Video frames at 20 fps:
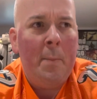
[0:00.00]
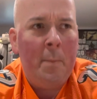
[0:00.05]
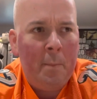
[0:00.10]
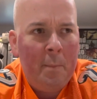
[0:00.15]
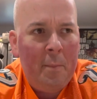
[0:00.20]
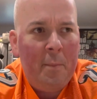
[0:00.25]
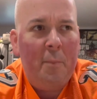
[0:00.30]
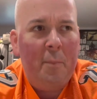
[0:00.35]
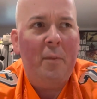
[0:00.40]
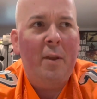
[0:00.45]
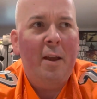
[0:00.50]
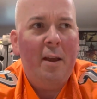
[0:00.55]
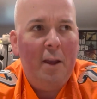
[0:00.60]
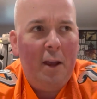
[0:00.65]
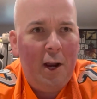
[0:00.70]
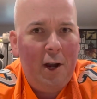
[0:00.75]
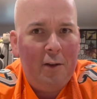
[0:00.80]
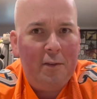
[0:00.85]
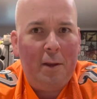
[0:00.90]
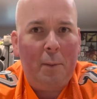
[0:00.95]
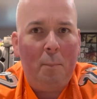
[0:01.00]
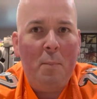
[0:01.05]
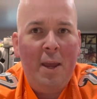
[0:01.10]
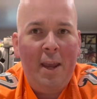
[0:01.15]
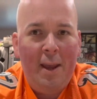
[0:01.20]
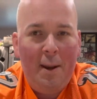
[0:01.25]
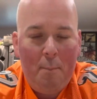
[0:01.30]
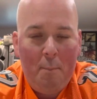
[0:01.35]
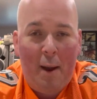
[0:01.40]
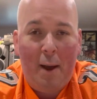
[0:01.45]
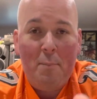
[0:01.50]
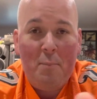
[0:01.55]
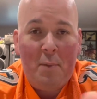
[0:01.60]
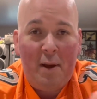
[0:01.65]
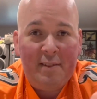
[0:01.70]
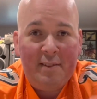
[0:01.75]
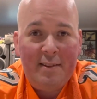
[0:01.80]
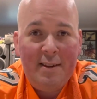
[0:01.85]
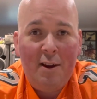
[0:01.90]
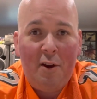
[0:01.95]
like me and my
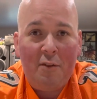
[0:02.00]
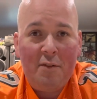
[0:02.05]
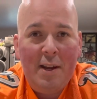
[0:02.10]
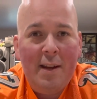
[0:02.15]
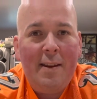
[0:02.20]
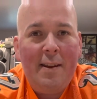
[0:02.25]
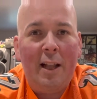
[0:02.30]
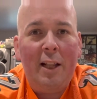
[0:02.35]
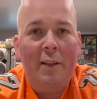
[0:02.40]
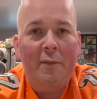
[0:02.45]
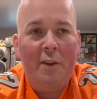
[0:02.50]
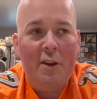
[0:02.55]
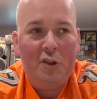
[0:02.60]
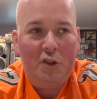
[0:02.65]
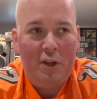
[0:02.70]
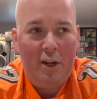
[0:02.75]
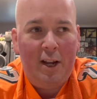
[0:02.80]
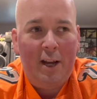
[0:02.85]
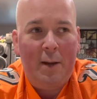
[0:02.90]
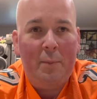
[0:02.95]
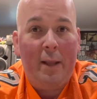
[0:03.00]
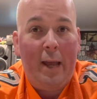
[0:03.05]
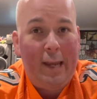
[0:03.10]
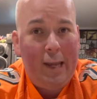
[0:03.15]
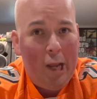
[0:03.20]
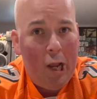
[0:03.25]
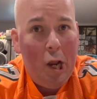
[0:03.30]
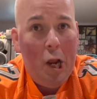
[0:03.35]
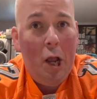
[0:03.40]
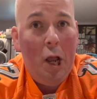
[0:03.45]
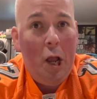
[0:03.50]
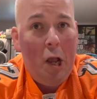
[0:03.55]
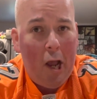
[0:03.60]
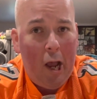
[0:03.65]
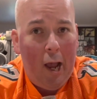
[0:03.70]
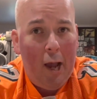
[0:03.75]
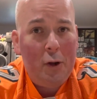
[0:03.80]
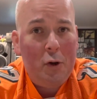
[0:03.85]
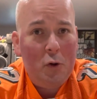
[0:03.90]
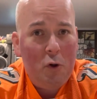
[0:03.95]
CRT television, I'm like,
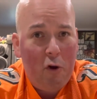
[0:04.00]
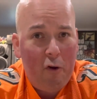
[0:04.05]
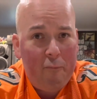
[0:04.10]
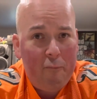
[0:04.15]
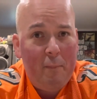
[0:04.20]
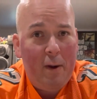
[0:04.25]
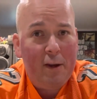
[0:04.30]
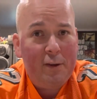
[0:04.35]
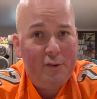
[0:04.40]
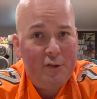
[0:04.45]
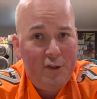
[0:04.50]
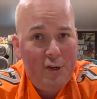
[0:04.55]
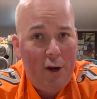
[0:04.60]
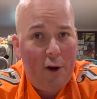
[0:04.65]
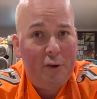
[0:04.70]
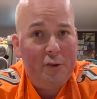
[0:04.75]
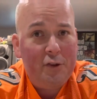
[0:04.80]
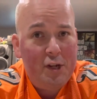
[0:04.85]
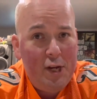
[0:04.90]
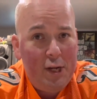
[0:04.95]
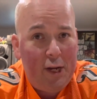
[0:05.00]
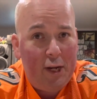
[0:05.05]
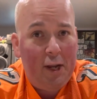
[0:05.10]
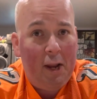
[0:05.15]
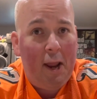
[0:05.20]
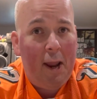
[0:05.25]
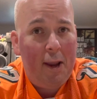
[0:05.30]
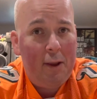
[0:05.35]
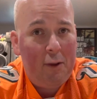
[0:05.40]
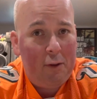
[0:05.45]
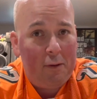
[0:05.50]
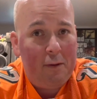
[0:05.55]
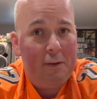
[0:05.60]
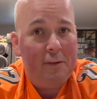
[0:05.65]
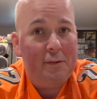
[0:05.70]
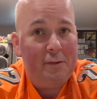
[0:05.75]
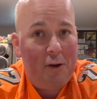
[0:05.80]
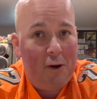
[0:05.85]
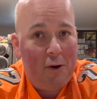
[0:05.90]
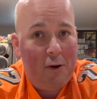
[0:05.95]
I don't know if my CRT can handle
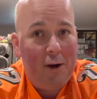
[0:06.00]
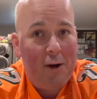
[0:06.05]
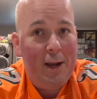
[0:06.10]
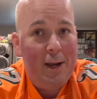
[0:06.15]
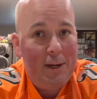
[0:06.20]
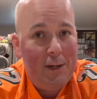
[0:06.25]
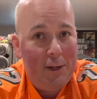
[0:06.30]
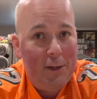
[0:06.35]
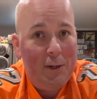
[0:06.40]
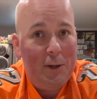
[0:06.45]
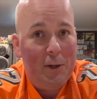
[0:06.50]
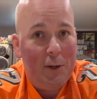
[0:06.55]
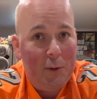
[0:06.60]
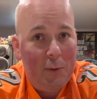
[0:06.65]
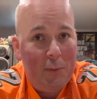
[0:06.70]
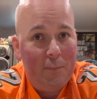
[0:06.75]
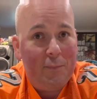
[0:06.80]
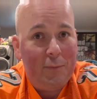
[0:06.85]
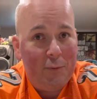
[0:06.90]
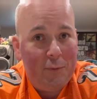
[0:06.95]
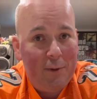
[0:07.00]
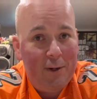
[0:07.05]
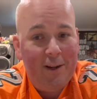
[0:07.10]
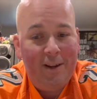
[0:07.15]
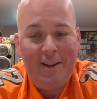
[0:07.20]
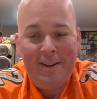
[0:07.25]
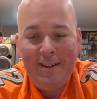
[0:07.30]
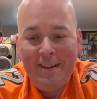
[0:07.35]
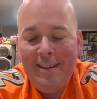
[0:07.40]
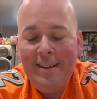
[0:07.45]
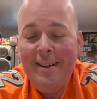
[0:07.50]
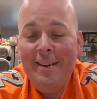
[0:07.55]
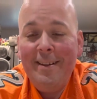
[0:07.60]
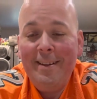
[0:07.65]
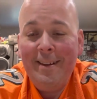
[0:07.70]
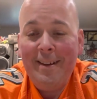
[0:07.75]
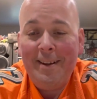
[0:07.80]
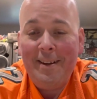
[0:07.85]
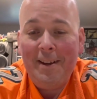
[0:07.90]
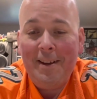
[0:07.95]
this, all right, for real.
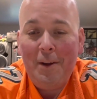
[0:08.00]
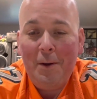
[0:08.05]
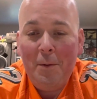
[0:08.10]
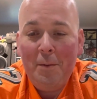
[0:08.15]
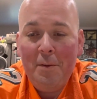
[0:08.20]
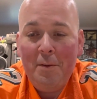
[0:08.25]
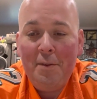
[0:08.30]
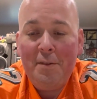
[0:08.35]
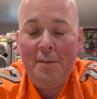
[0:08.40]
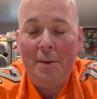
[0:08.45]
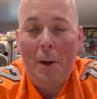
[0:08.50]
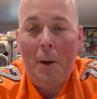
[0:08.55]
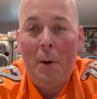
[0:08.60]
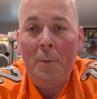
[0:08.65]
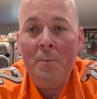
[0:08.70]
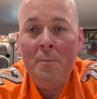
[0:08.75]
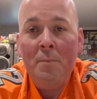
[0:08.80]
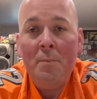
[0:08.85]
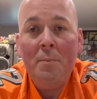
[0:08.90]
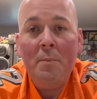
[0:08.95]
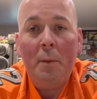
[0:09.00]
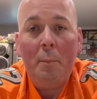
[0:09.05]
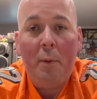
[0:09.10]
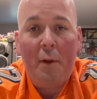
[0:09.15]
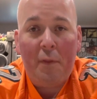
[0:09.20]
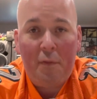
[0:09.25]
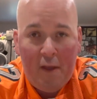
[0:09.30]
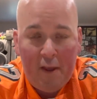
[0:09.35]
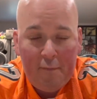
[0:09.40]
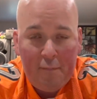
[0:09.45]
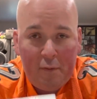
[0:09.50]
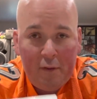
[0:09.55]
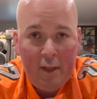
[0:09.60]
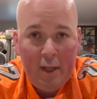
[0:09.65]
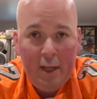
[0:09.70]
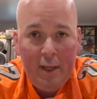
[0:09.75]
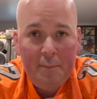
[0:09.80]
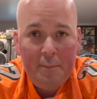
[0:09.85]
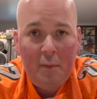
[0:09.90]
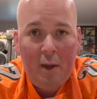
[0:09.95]
So, but
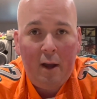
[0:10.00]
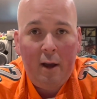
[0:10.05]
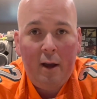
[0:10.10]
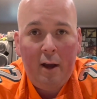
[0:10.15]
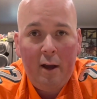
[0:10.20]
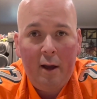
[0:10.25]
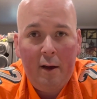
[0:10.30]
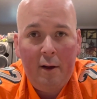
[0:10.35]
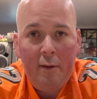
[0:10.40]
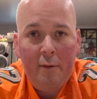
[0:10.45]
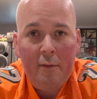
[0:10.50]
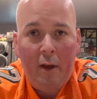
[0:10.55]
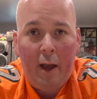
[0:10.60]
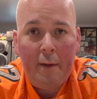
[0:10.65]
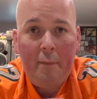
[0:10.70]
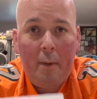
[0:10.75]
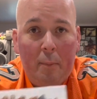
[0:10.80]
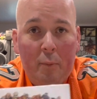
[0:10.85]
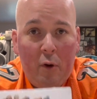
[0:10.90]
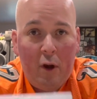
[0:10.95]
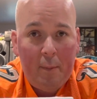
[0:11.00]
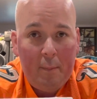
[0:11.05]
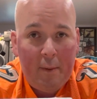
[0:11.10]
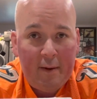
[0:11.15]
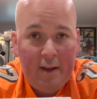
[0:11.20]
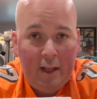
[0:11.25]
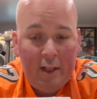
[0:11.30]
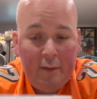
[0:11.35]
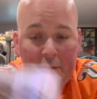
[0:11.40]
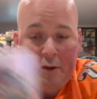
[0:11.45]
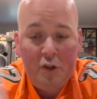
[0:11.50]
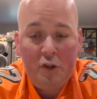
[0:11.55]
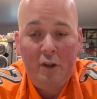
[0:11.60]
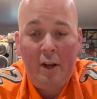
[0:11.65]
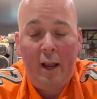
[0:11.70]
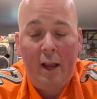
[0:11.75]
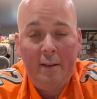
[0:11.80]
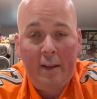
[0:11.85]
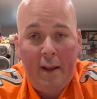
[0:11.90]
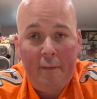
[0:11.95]
thankfully, I've upgraded my television
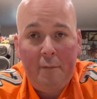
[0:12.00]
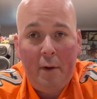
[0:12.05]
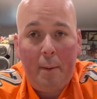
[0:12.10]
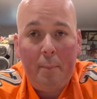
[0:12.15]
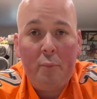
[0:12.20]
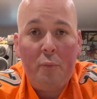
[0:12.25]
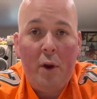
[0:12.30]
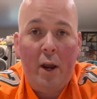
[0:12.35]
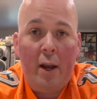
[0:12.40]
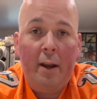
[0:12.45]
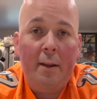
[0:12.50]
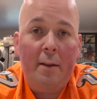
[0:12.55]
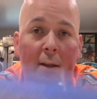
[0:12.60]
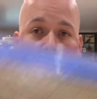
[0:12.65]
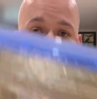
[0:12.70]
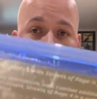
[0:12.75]
and they've upgraded